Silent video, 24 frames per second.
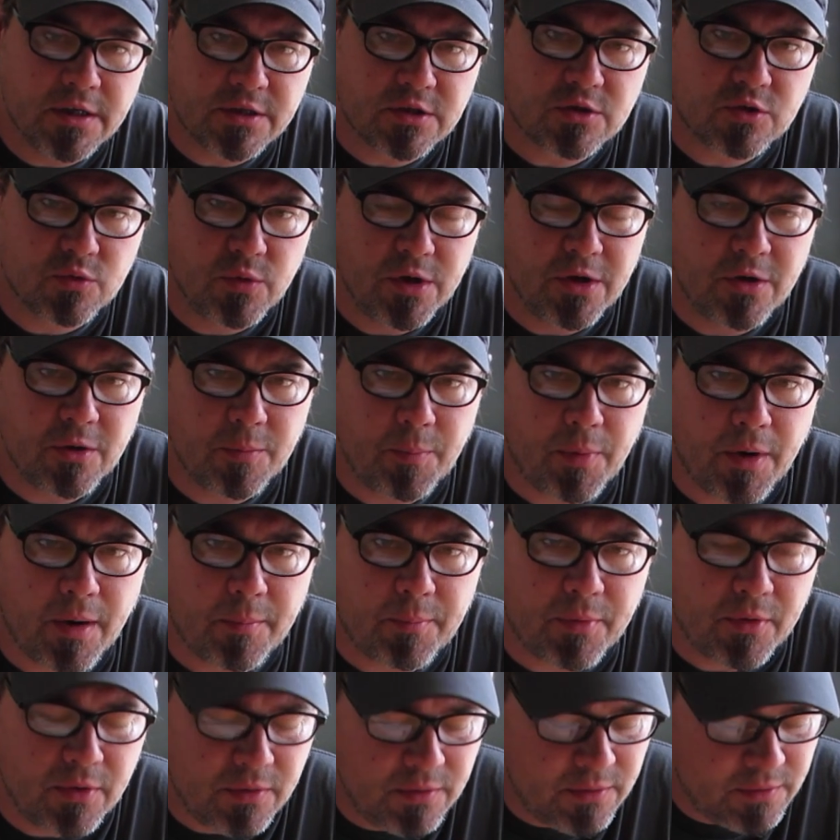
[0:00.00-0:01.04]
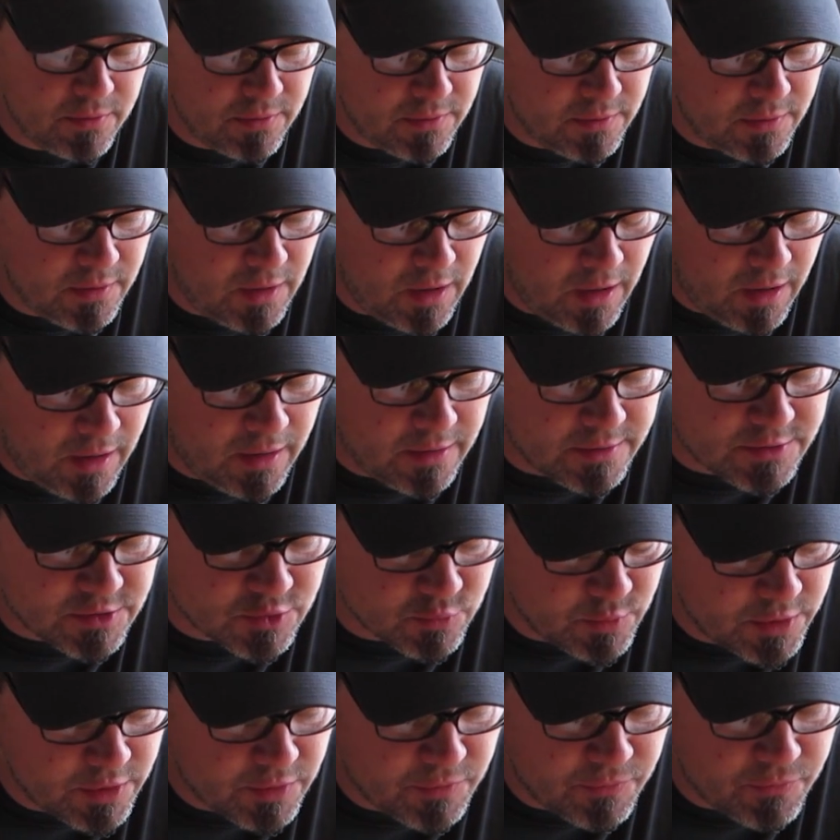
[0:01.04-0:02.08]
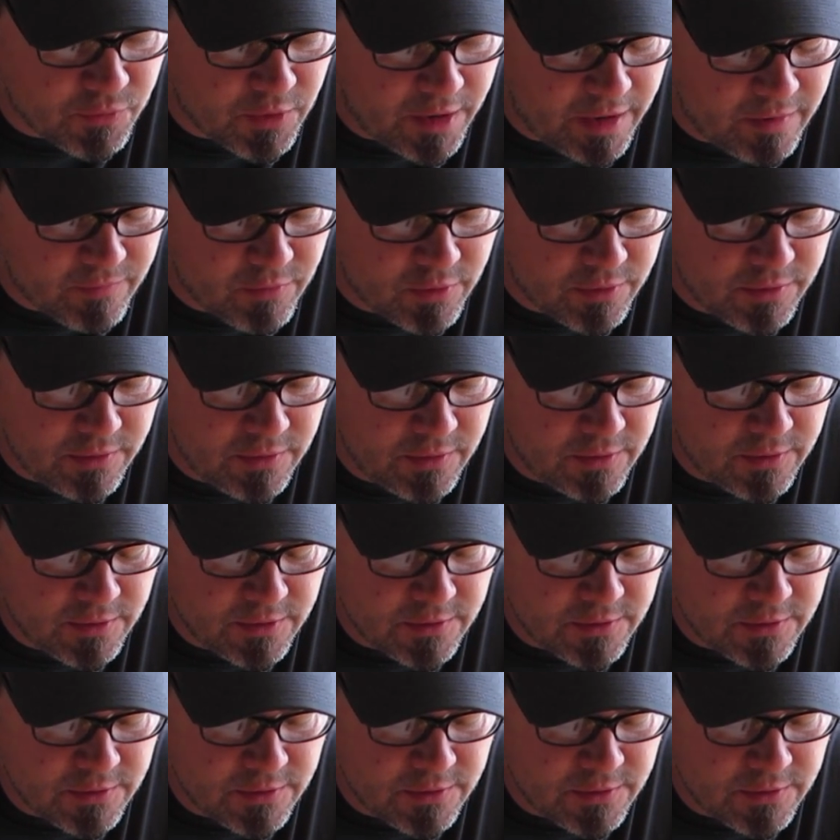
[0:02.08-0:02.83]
a sweeter pepper, sweeter flavor.